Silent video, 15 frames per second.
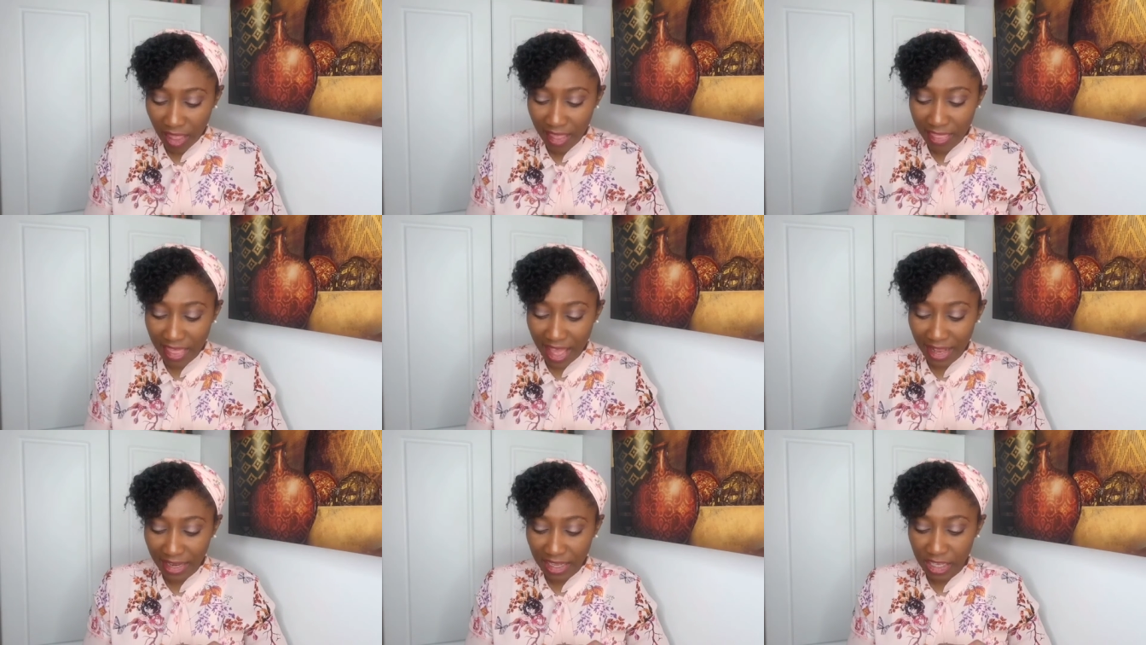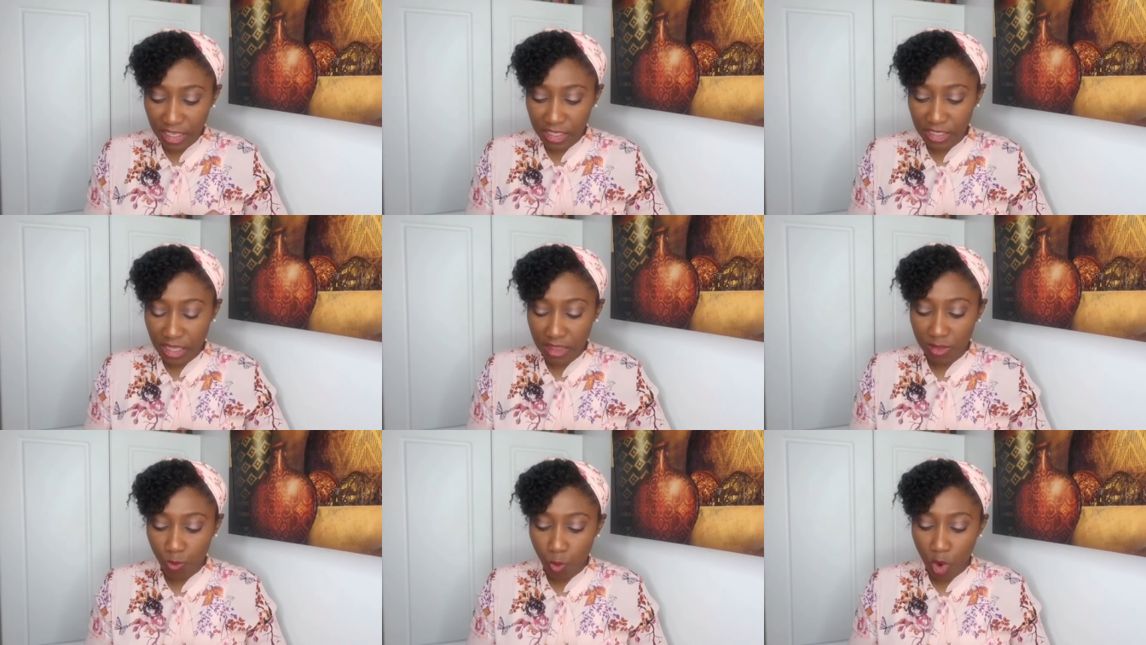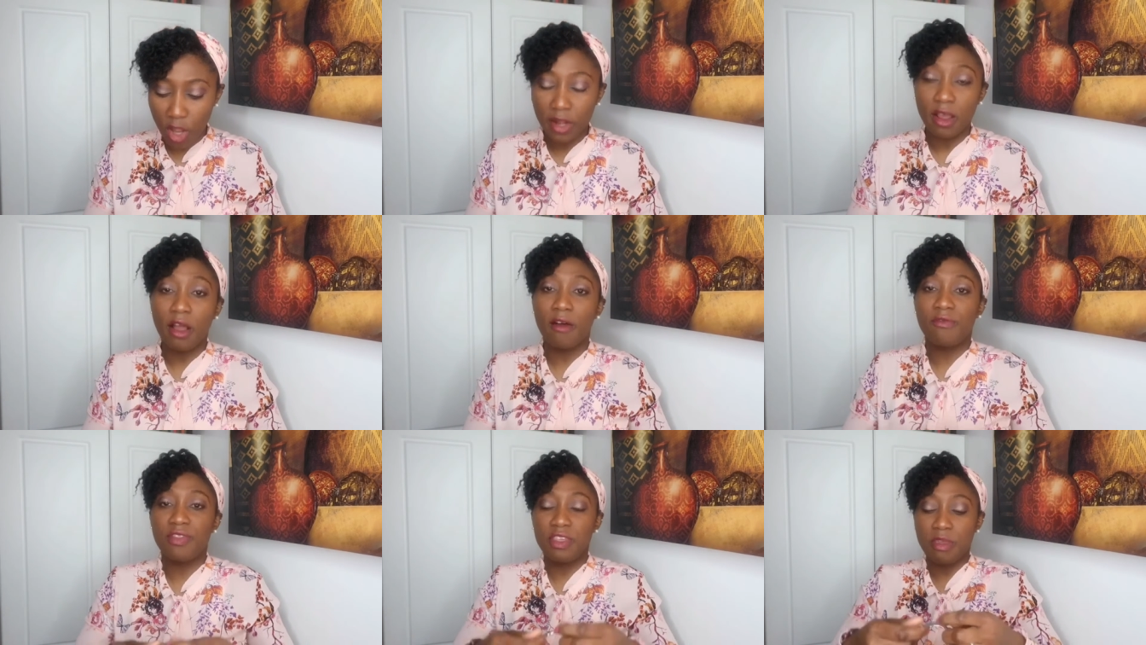and that is one
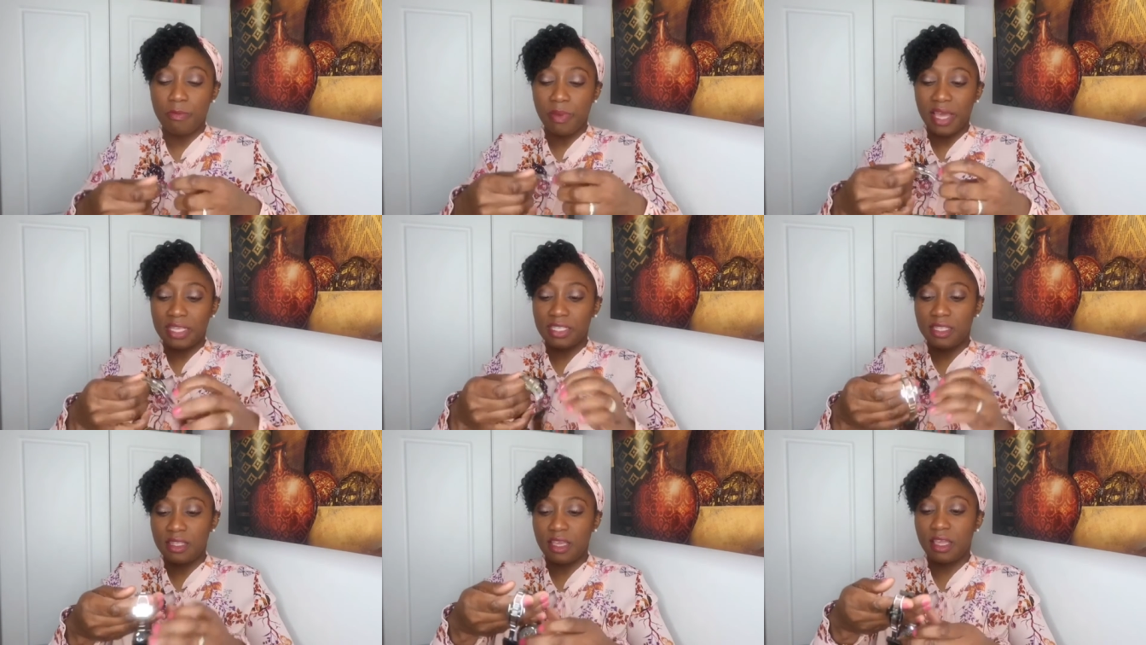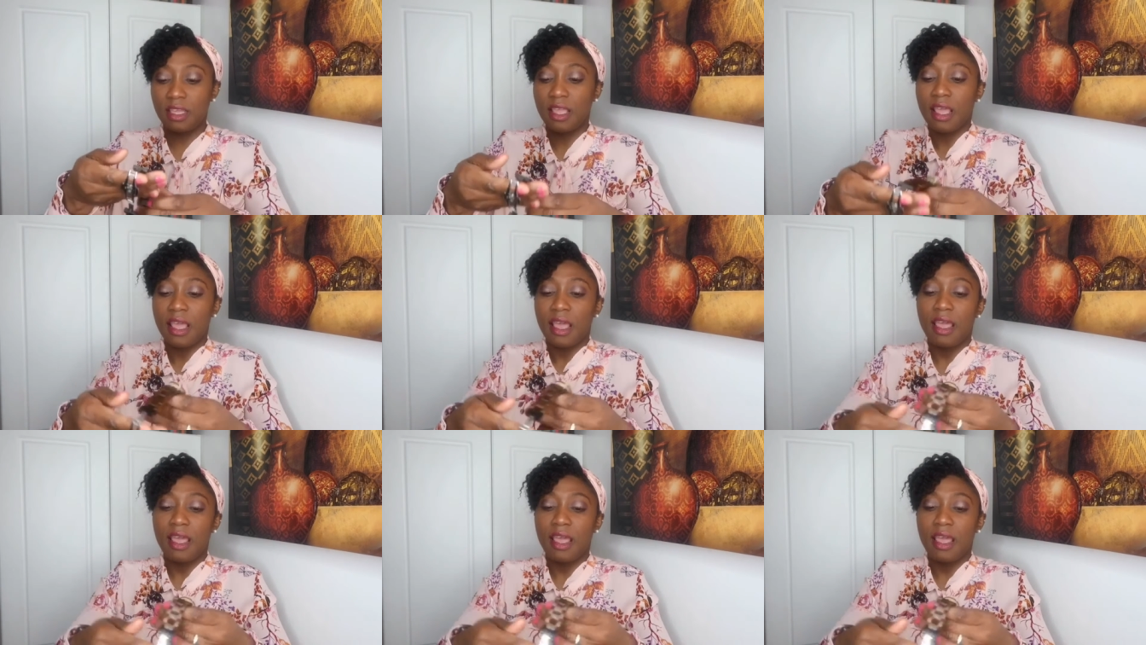of the best thing.